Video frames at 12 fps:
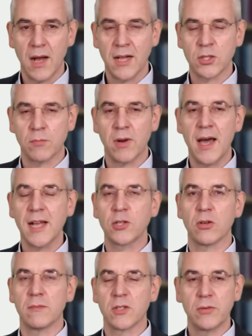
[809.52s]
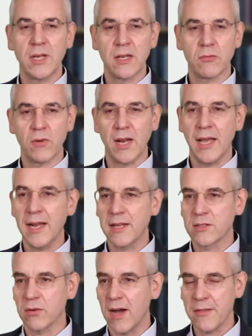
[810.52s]
algebraic geometry and
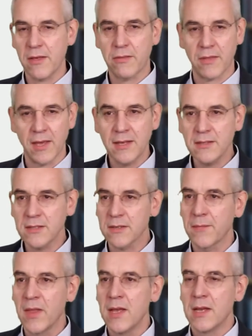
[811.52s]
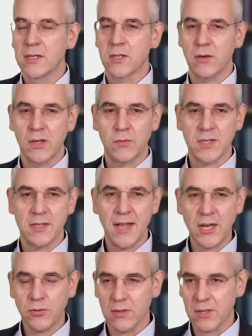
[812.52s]
related to other things. So it was a
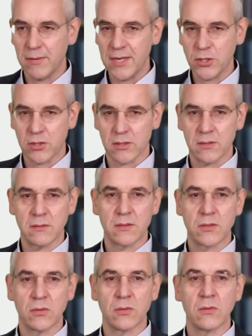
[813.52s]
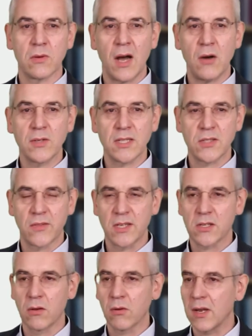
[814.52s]
natural question to how does
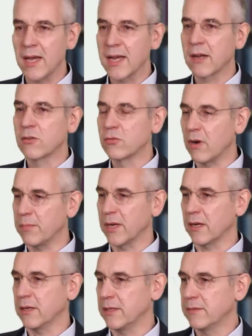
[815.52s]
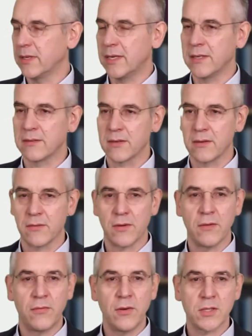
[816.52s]
this look like tropically? And uh,
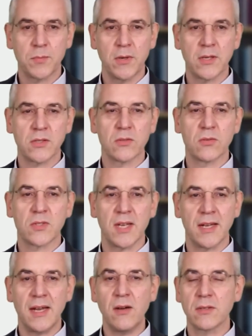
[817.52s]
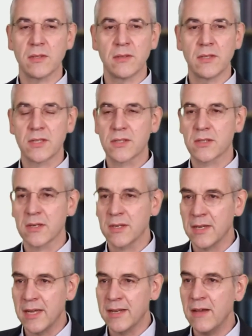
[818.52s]
the first person to set out on this
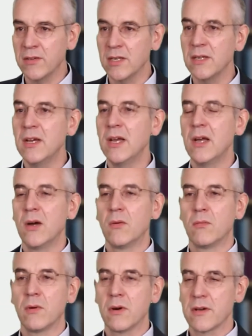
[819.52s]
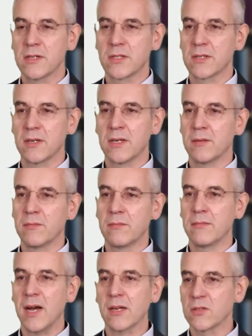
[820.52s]
uh, endeavor was
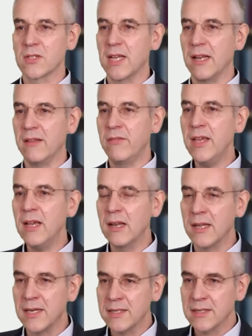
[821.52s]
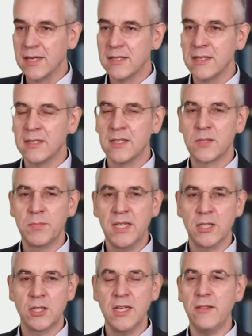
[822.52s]
um, Magnus Dehli Vigeland. And in his
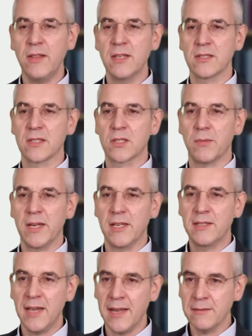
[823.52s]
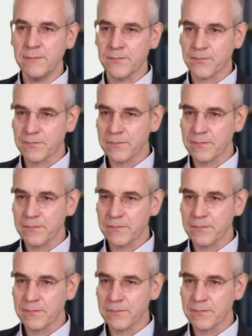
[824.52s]
PhD thesis 2010,